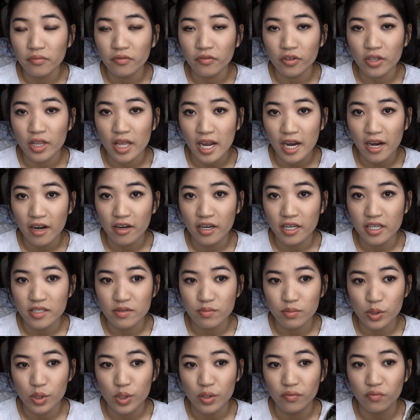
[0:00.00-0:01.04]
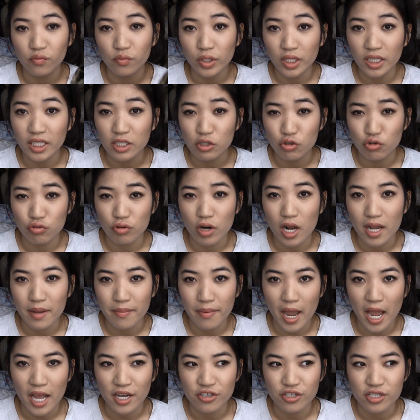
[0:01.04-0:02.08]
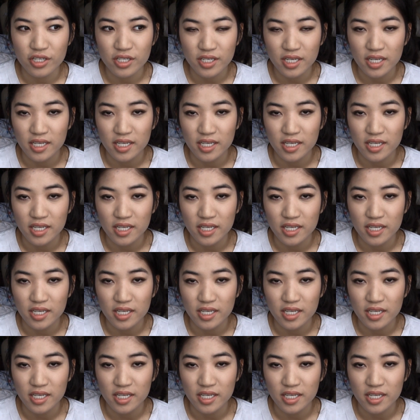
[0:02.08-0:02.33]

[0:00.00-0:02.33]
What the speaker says: for the areas where you have really dry patches,